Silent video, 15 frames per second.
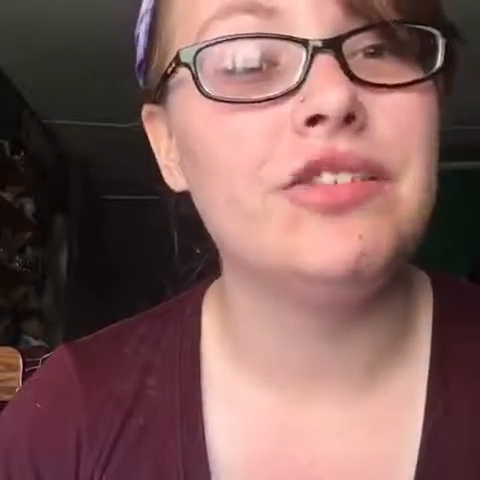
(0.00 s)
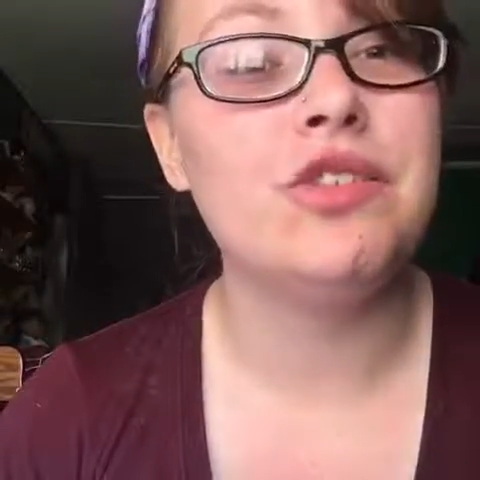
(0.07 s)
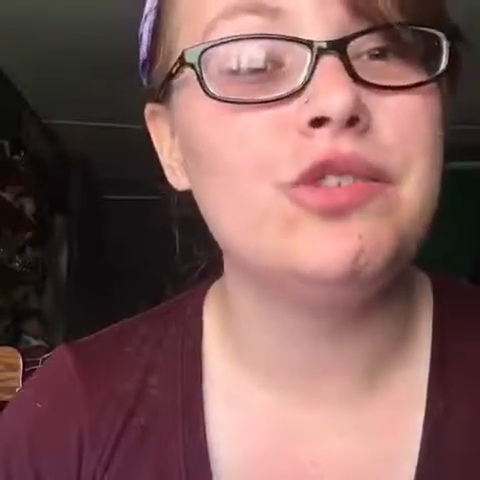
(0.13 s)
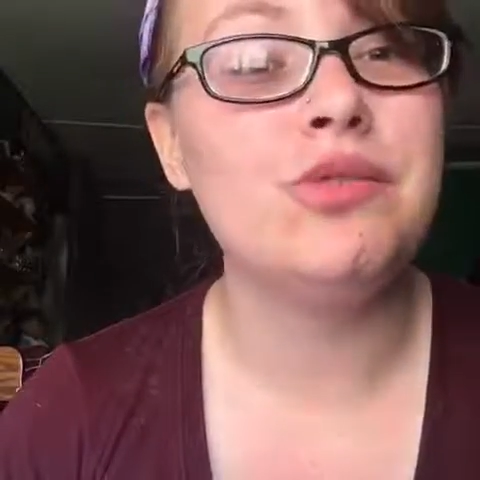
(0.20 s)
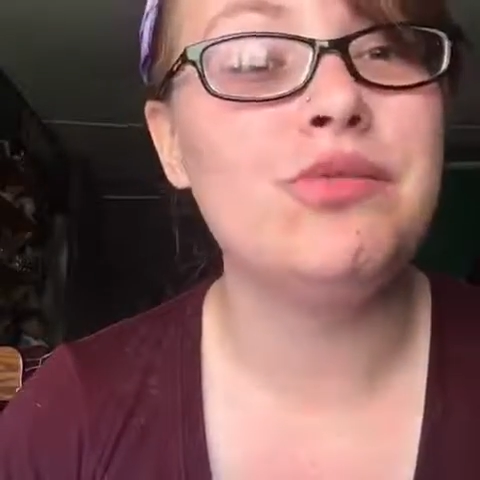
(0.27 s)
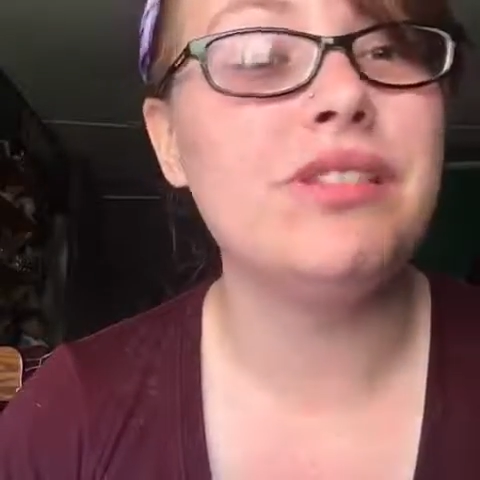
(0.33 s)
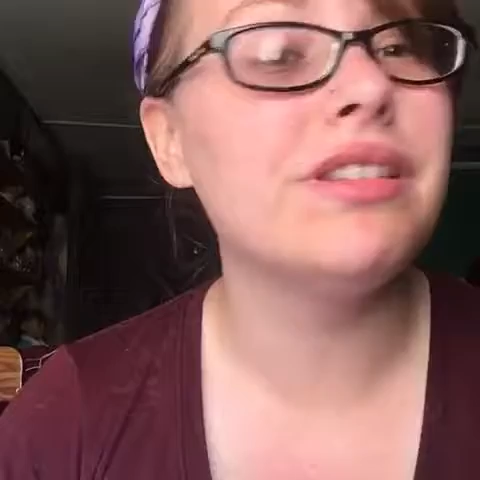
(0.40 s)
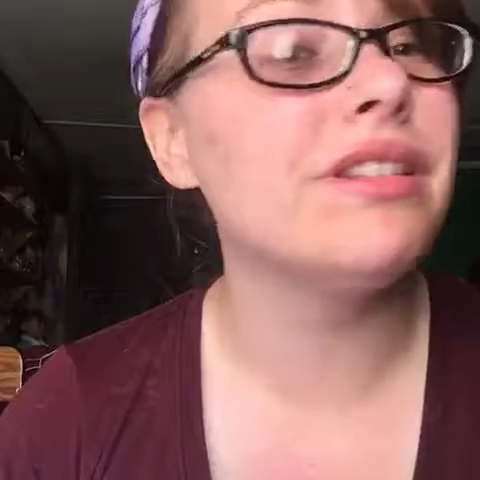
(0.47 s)

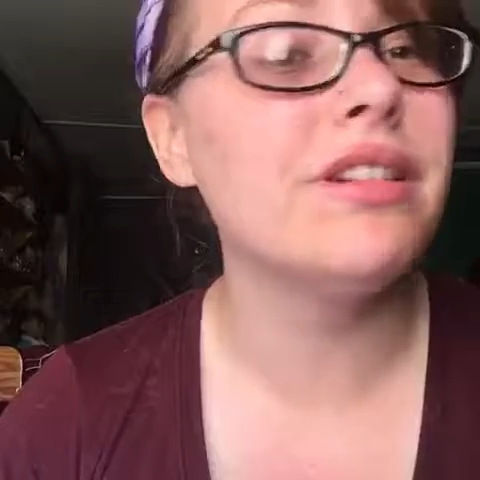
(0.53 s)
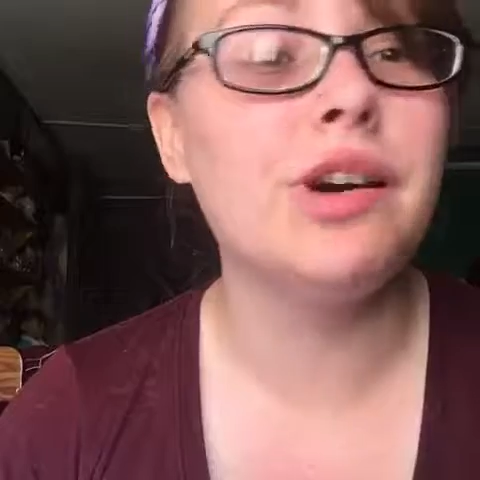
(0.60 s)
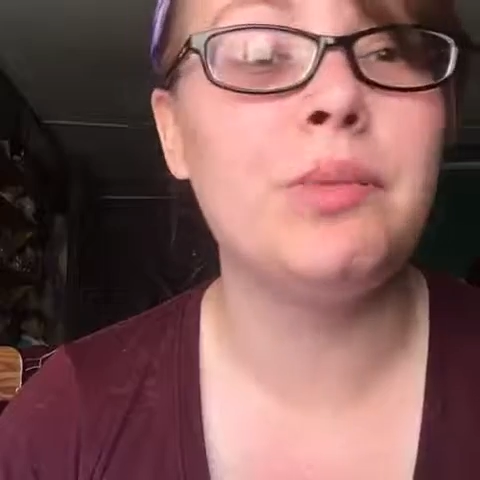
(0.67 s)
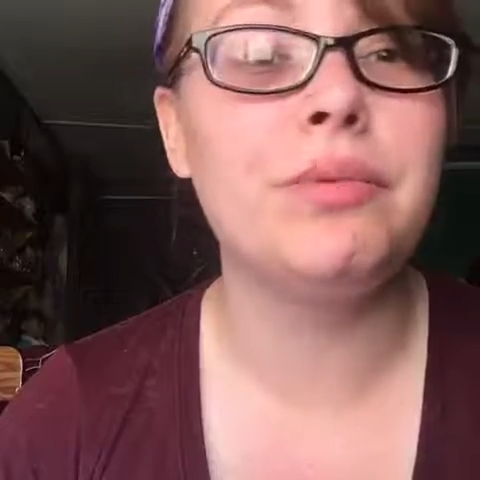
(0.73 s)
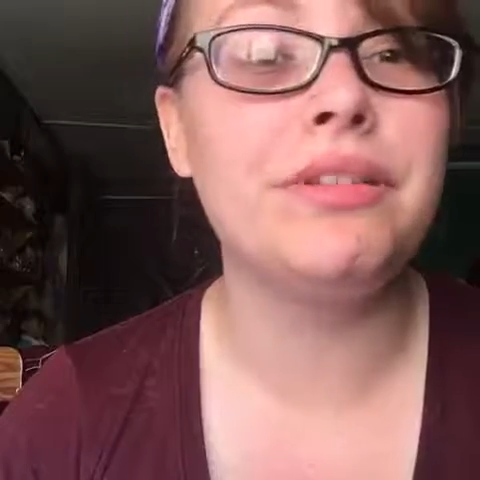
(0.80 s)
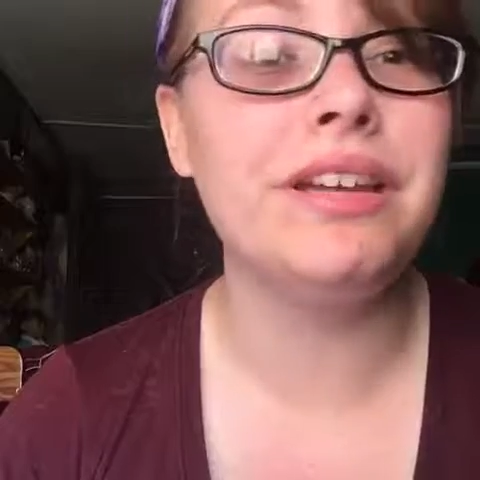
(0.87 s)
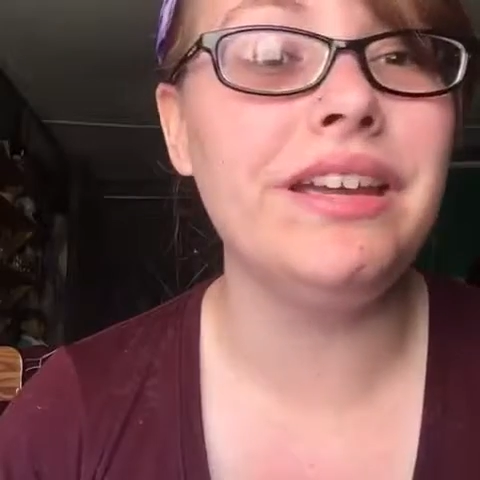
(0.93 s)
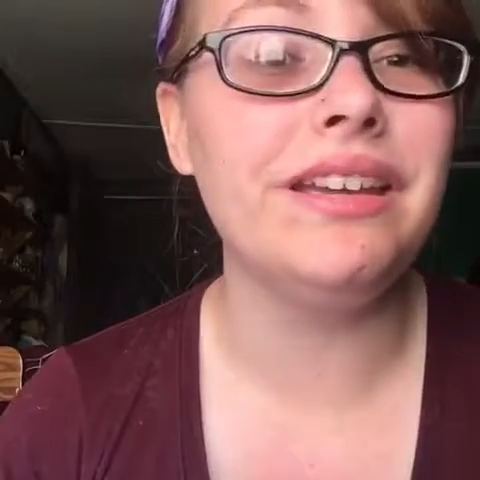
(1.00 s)
June's in a
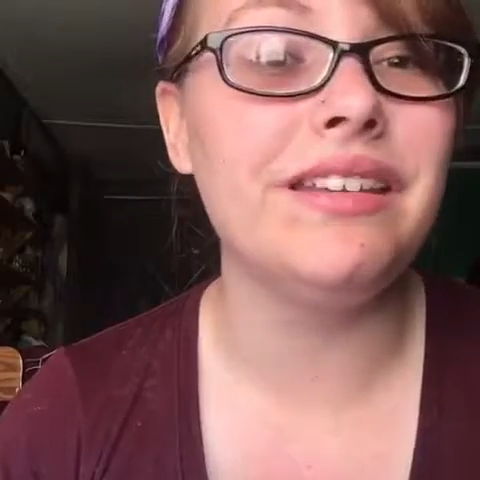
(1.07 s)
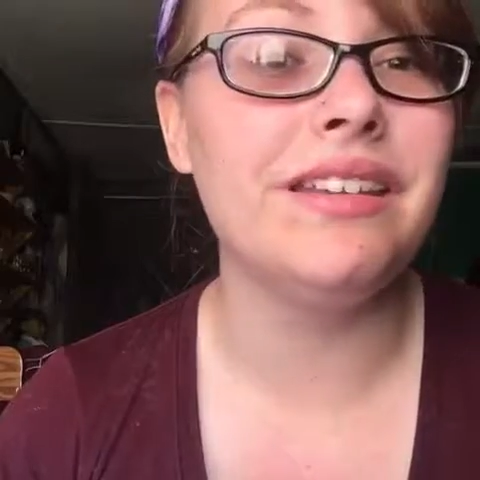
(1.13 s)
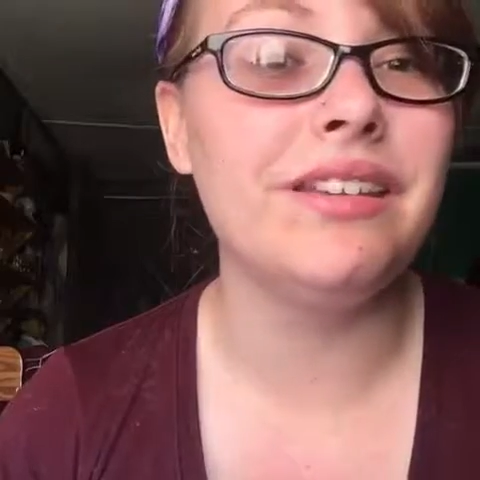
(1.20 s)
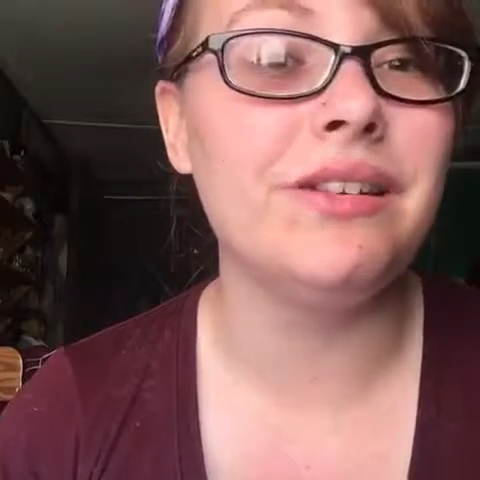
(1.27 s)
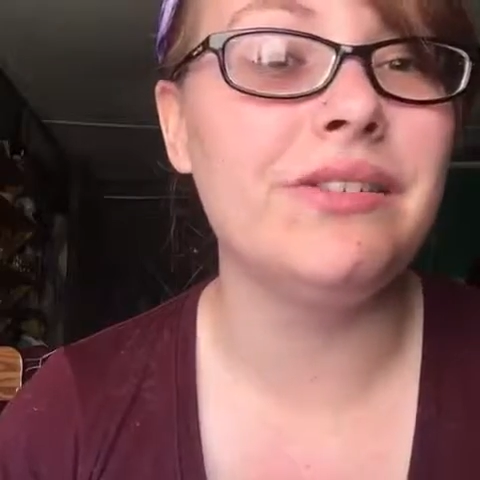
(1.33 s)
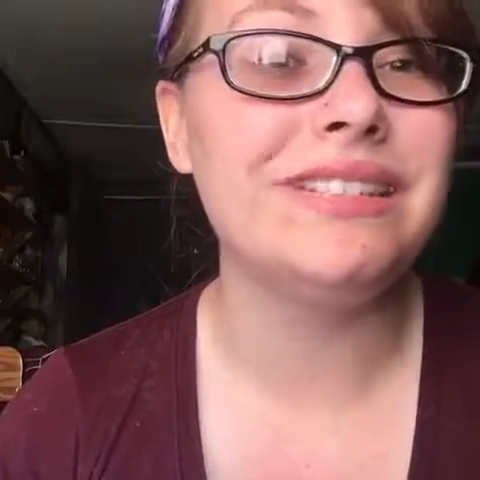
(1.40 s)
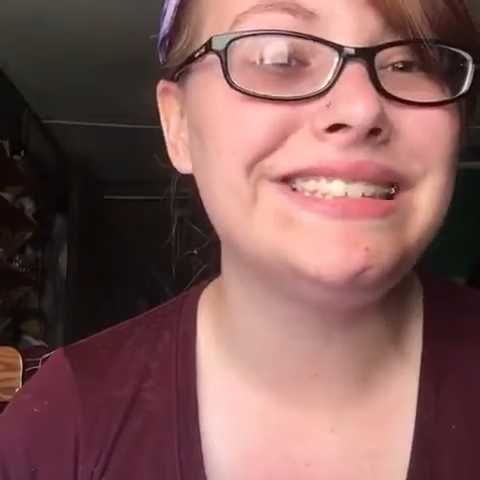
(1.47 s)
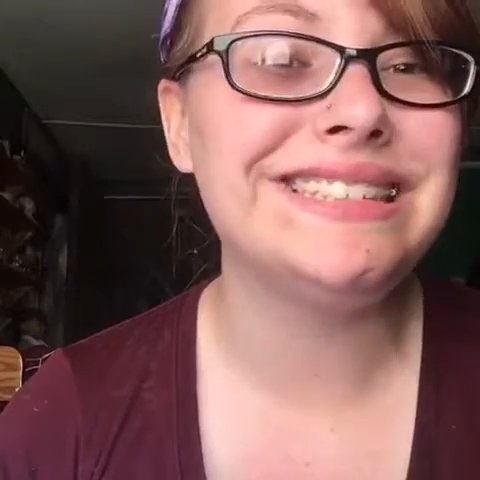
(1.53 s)
couple days, so